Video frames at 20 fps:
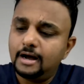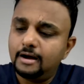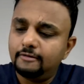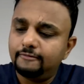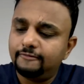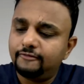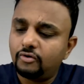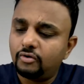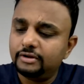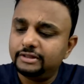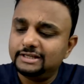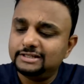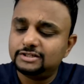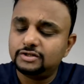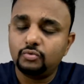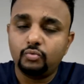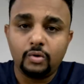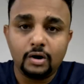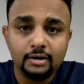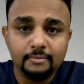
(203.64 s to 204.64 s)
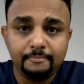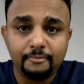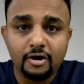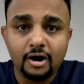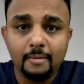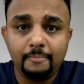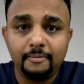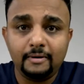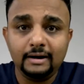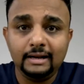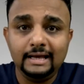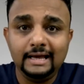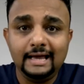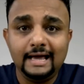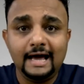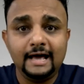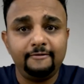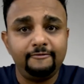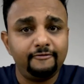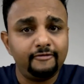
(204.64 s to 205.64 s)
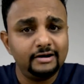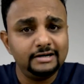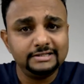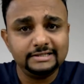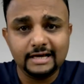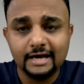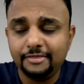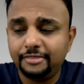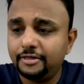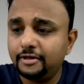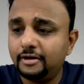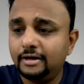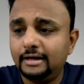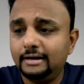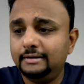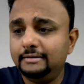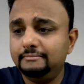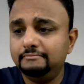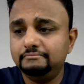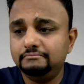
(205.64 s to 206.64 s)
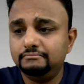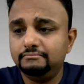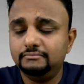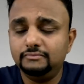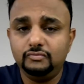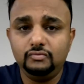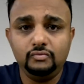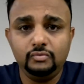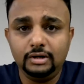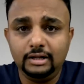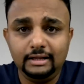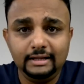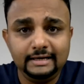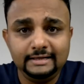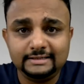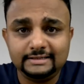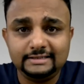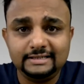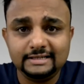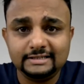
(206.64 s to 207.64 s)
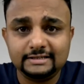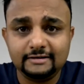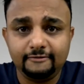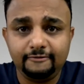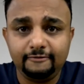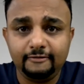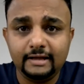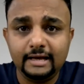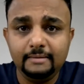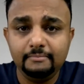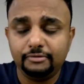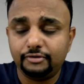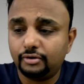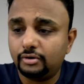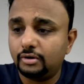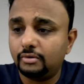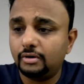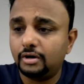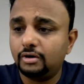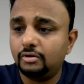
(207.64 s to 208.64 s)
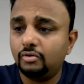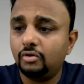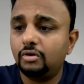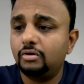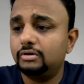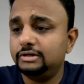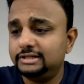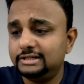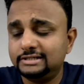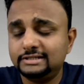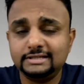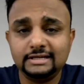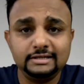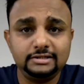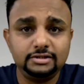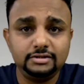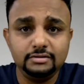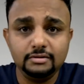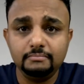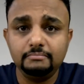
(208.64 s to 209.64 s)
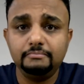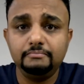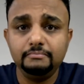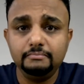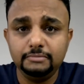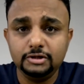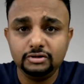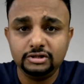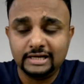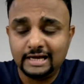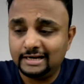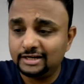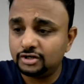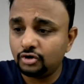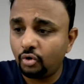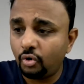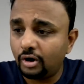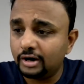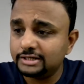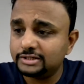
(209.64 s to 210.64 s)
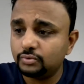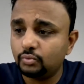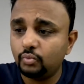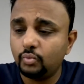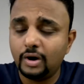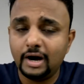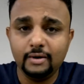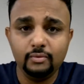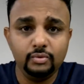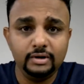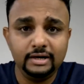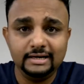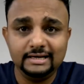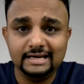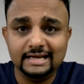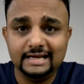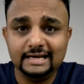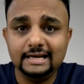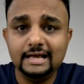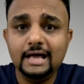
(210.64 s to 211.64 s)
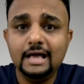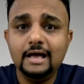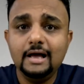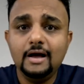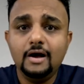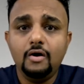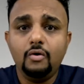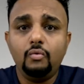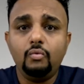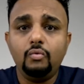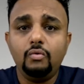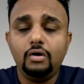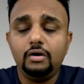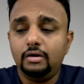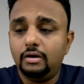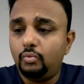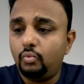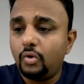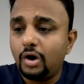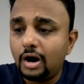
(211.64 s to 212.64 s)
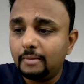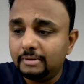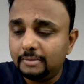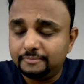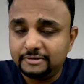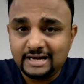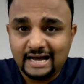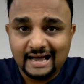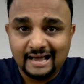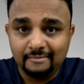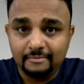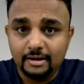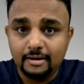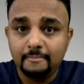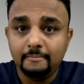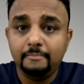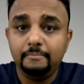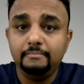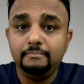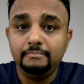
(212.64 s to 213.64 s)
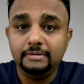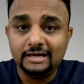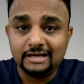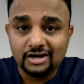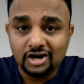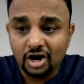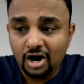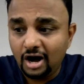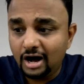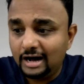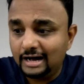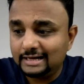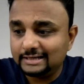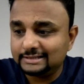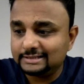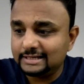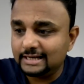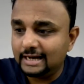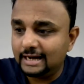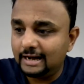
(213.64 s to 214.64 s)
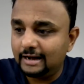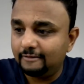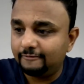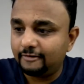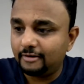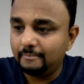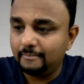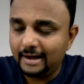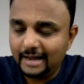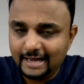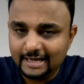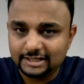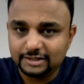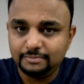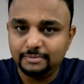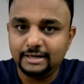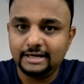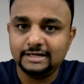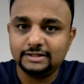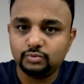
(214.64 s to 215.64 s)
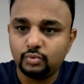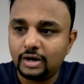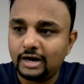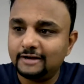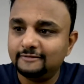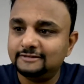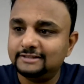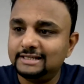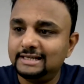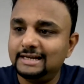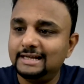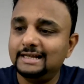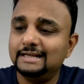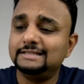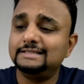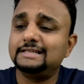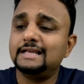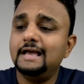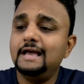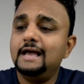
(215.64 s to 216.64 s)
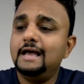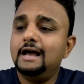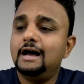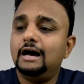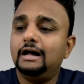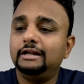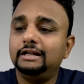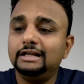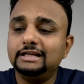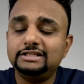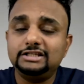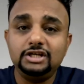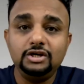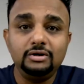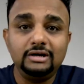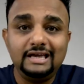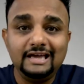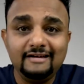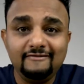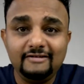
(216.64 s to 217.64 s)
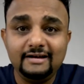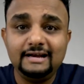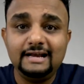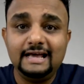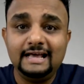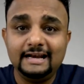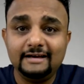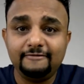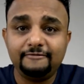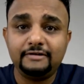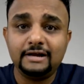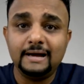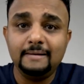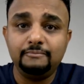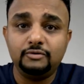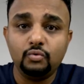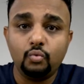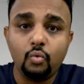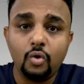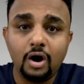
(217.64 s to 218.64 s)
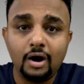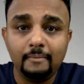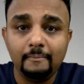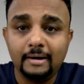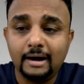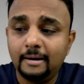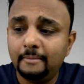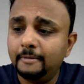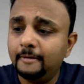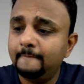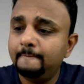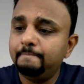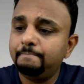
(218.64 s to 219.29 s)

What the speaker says: for this to work properly. At first I thought, well, it's just a flamethrower or just a butane torch. Why would it need a warm-up time? Because from my experience, what I've seen is unless you give it enough time to warm up,